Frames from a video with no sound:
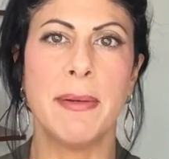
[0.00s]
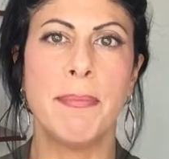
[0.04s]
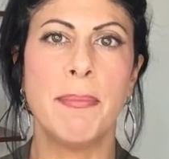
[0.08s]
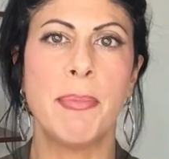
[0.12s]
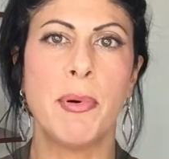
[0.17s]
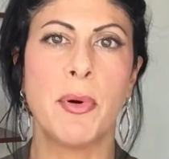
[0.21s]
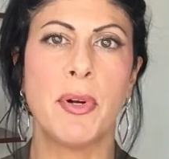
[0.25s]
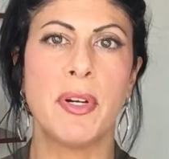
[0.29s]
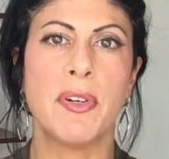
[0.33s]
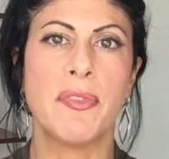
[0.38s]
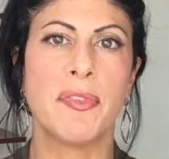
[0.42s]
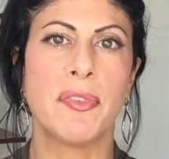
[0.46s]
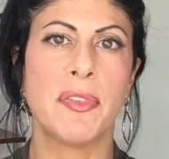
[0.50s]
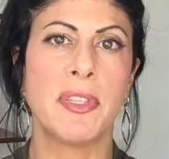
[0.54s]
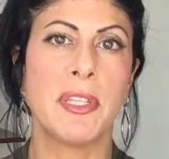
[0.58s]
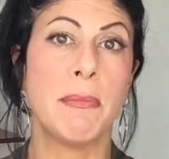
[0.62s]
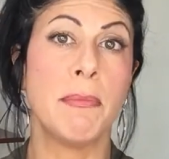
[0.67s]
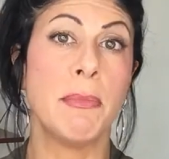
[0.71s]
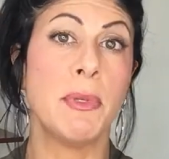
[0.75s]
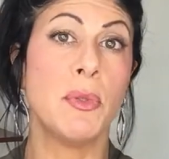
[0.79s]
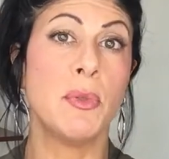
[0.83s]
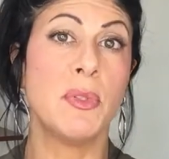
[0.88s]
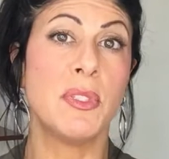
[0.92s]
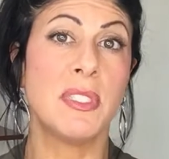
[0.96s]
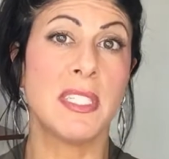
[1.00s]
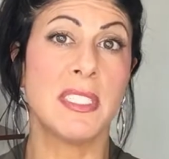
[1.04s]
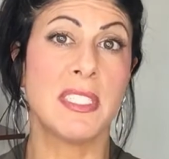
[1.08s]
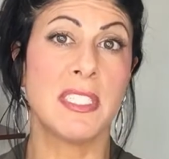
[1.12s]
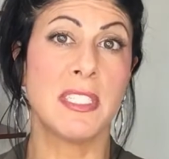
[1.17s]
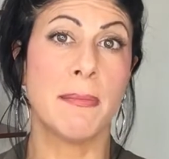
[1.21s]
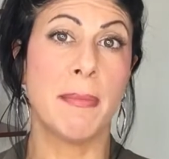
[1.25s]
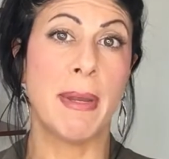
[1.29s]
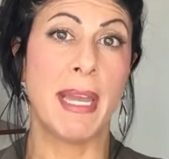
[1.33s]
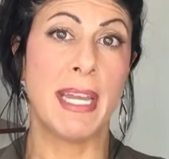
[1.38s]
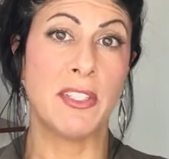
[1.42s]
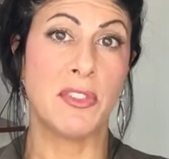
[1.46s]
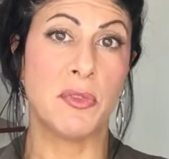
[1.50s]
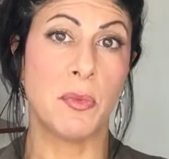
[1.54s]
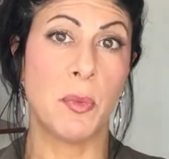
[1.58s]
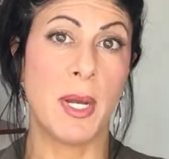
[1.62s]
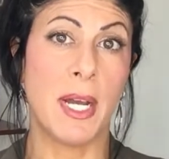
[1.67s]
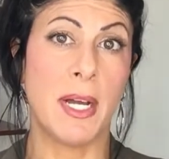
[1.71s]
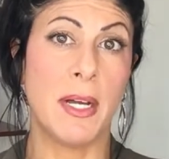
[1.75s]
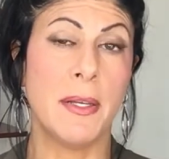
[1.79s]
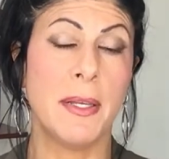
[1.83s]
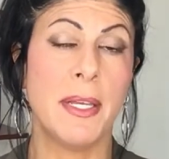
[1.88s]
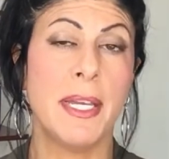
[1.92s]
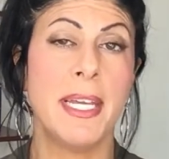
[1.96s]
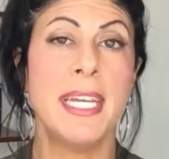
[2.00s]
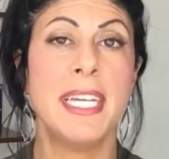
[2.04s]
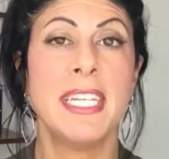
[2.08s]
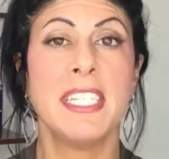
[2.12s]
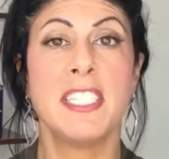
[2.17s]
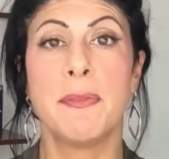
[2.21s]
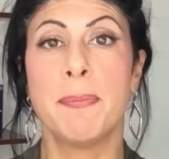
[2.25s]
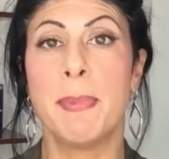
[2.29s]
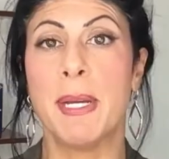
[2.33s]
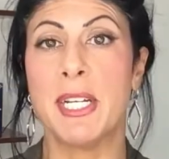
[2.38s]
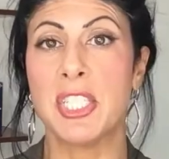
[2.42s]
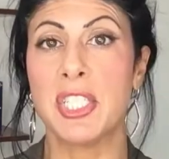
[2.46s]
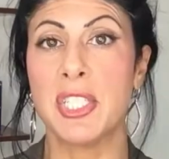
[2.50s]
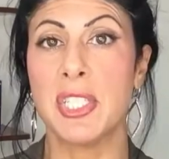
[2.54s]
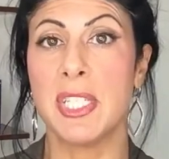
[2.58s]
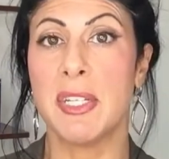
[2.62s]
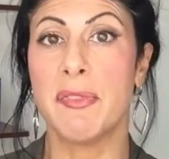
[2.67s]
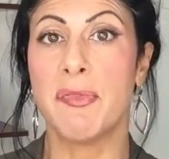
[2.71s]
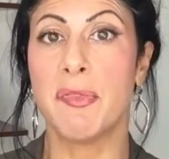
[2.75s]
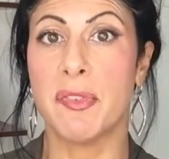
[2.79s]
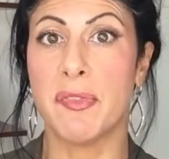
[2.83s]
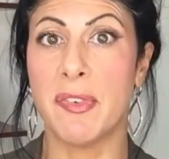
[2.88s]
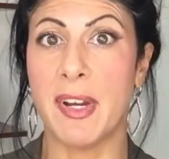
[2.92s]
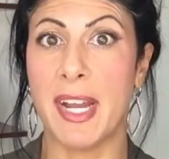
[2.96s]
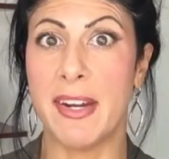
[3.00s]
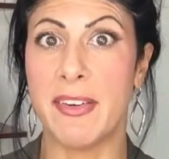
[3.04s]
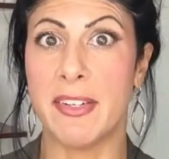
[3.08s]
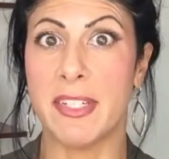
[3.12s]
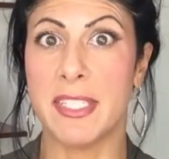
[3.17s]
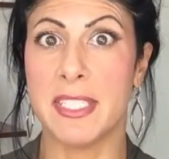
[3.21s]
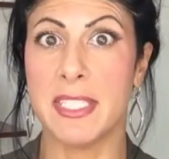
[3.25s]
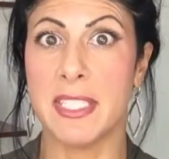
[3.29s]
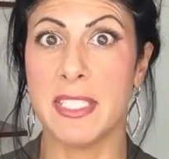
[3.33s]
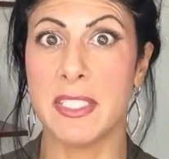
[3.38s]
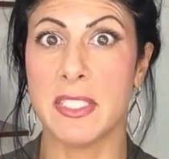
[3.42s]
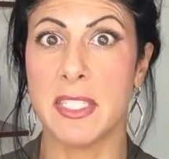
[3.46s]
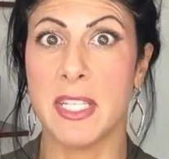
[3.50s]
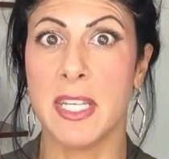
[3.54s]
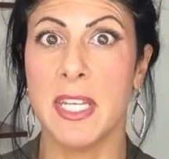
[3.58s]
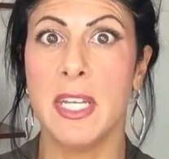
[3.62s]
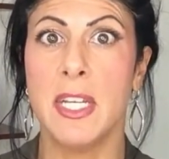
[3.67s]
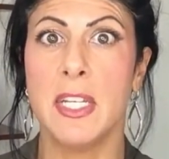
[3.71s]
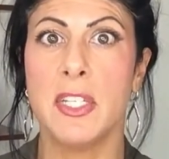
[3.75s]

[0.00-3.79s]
important for the immune system as well, especially for viruses.